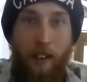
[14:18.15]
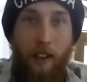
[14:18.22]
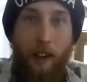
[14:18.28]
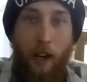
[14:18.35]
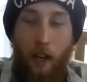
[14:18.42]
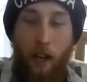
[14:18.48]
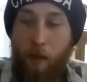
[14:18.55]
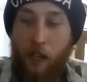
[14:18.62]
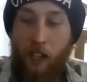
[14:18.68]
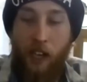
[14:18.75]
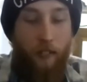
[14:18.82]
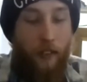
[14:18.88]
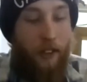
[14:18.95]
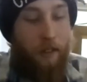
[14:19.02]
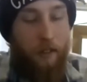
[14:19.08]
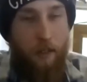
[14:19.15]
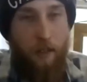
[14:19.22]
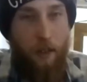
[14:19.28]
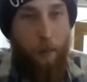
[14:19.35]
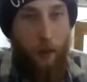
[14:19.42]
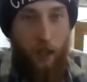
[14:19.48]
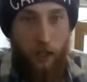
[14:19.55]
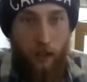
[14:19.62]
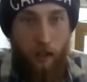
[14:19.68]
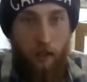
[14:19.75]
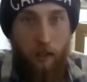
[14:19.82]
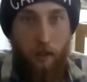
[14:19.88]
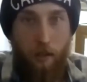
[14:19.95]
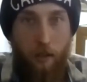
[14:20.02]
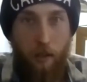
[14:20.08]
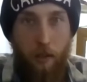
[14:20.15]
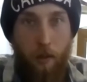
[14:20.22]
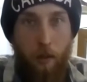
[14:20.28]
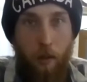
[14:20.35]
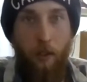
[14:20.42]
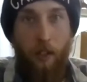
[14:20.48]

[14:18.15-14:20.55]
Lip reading: Again, that's just something you get used to.